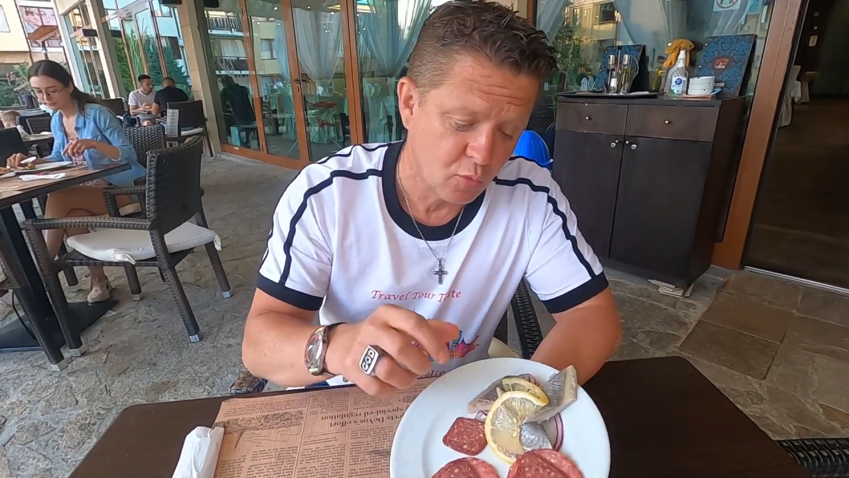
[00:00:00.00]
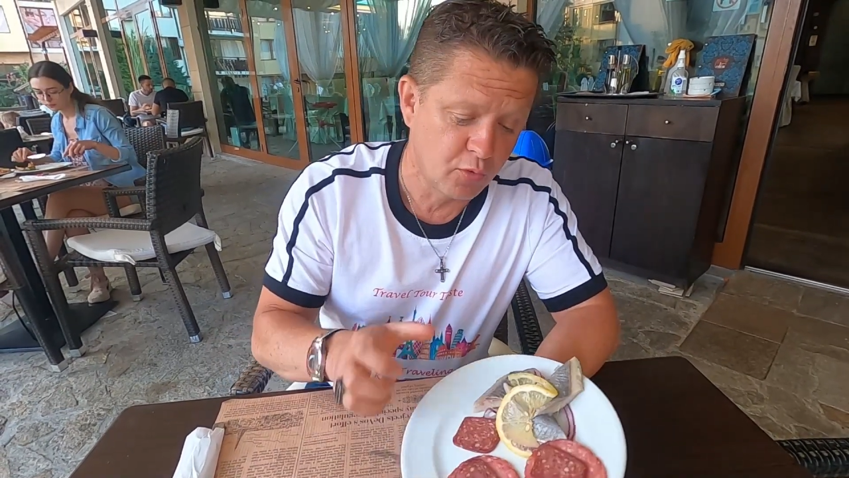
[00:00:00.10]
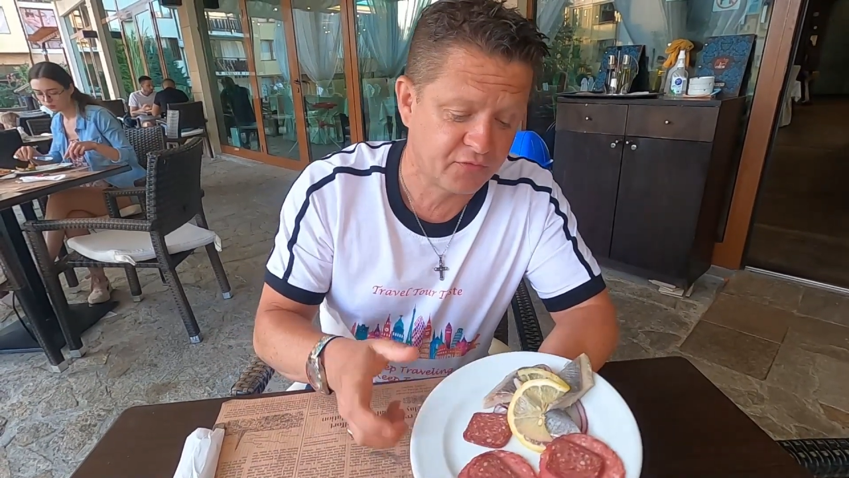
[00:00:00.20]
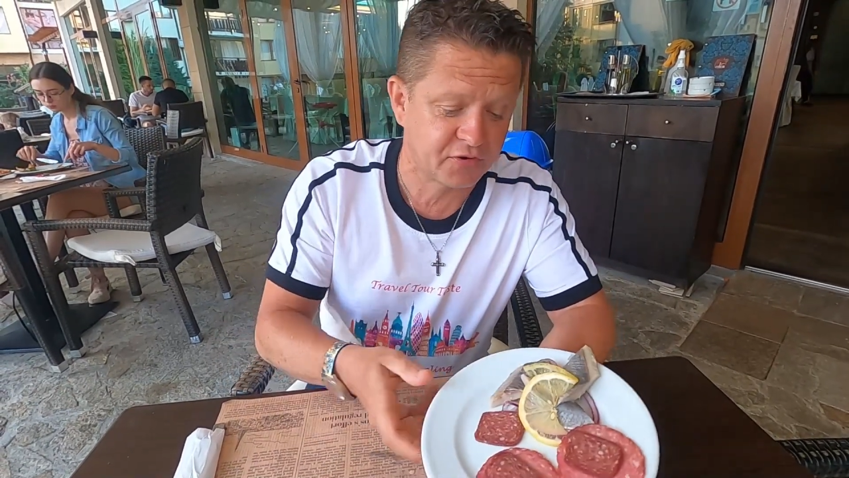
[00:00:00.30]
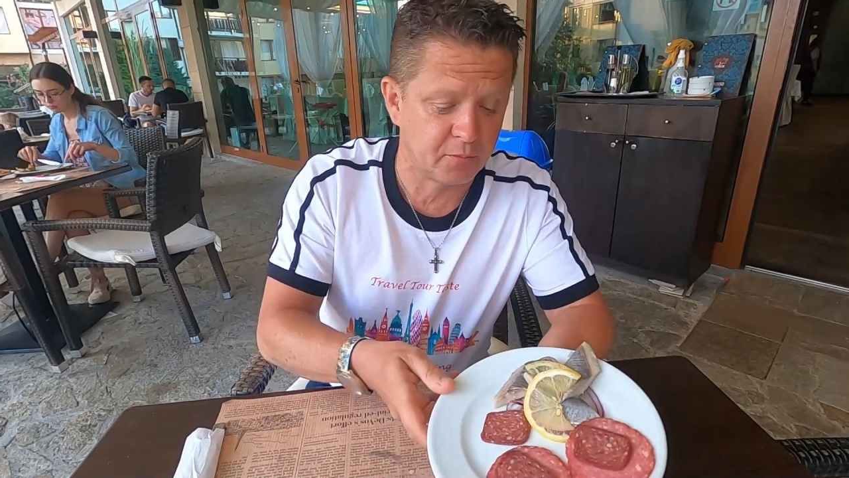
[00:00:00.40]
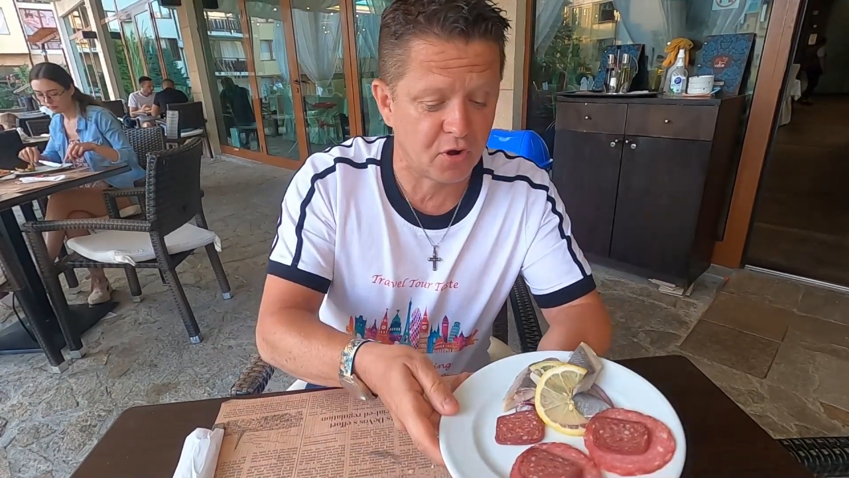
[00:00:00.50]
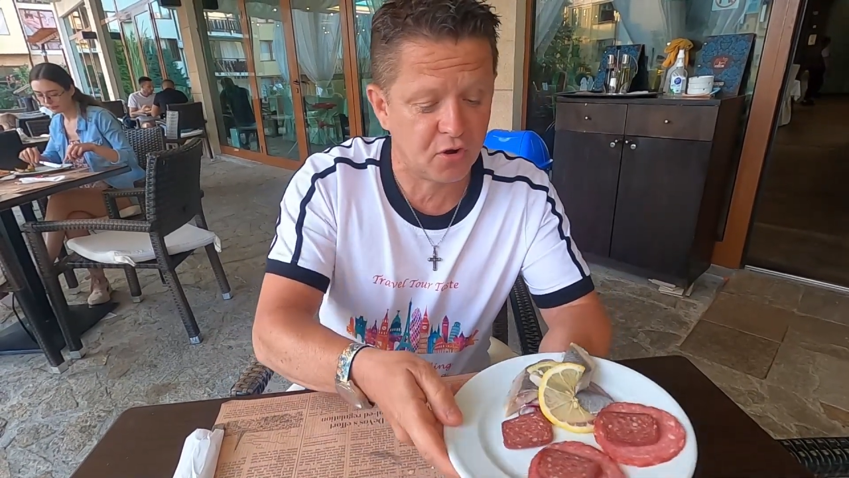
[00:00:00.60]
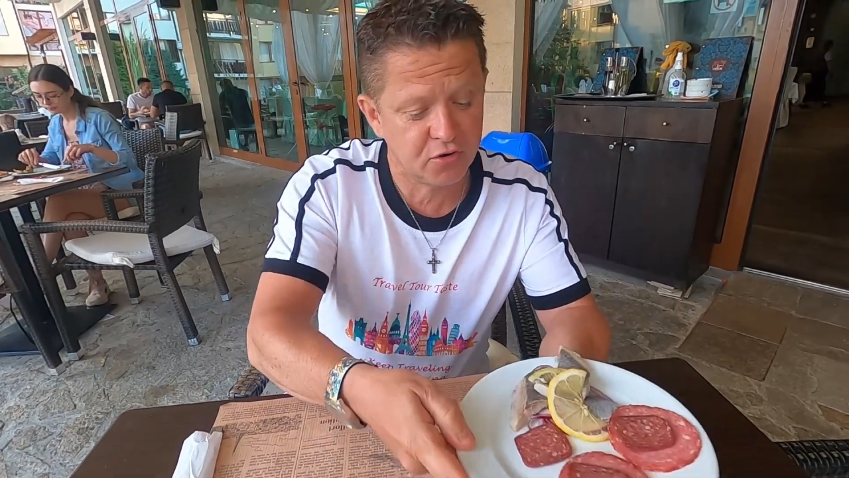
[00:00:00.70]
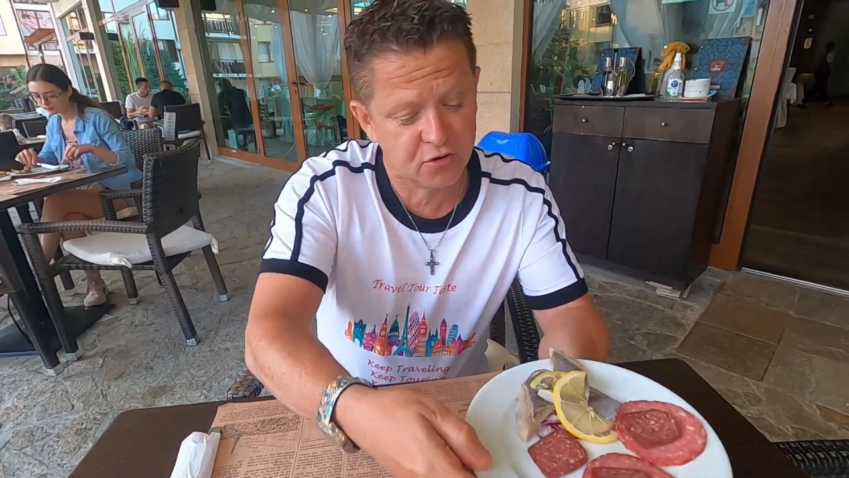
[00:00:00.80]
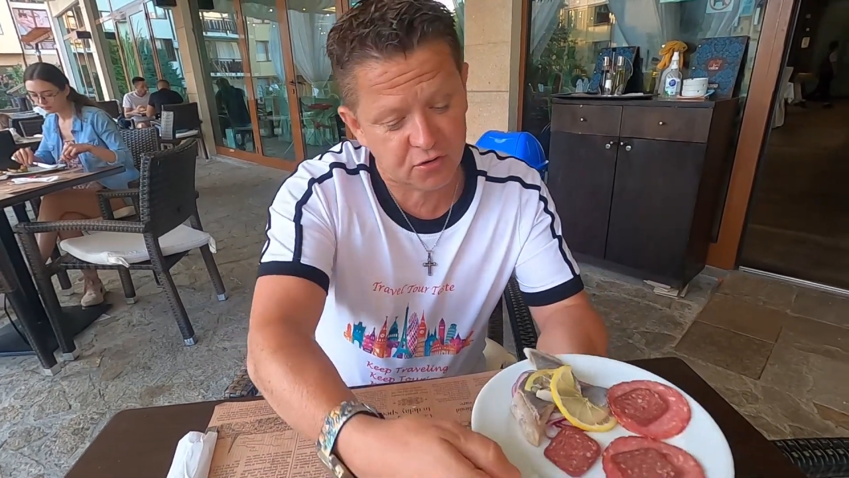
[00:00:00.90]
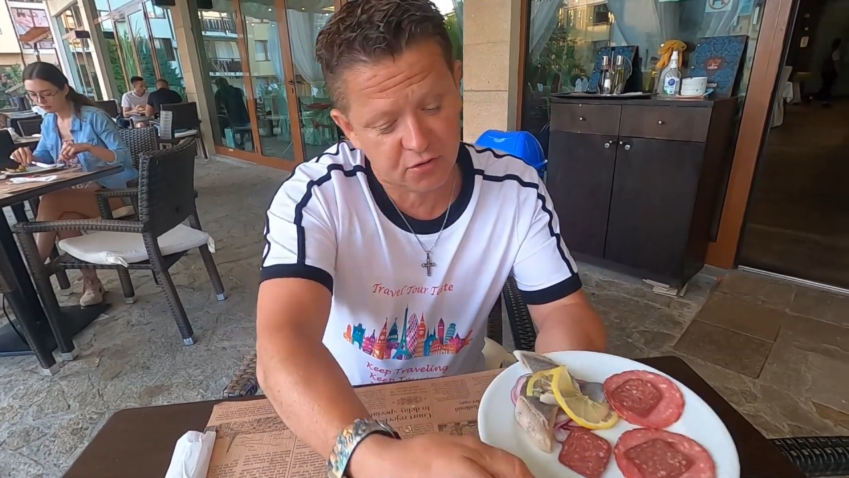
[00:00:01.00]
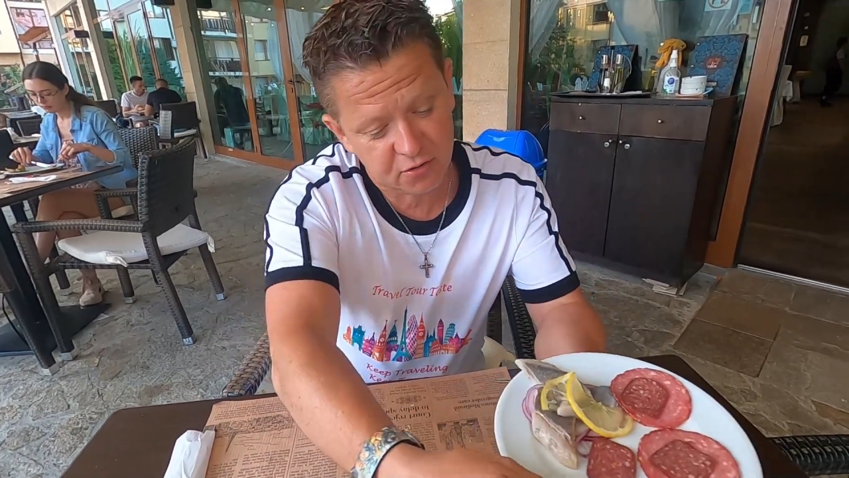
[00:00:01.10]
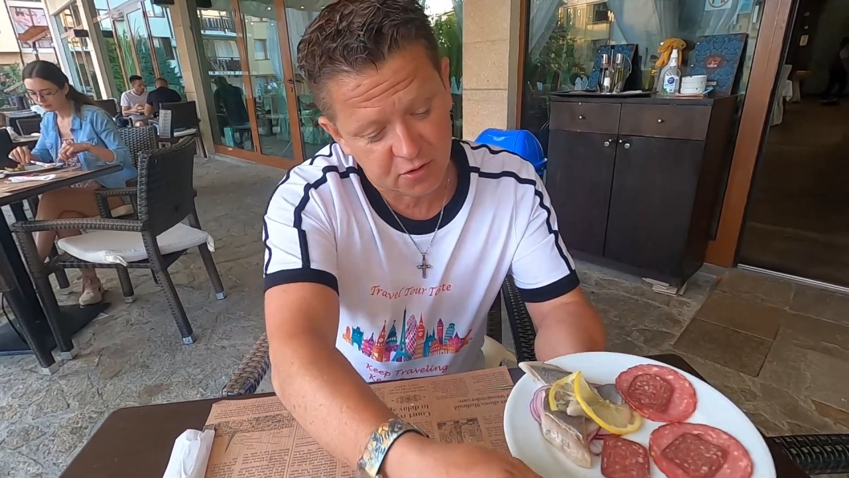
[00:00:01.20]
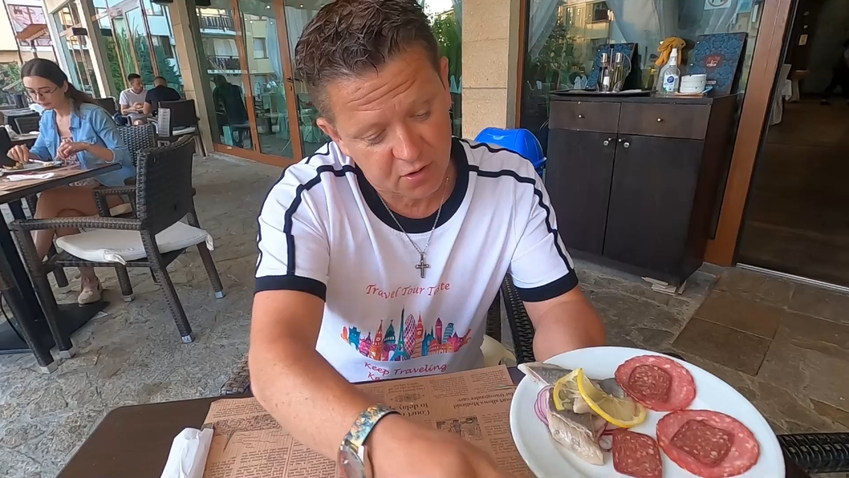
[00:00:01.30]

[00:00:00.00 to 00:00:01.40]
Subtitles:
with some onion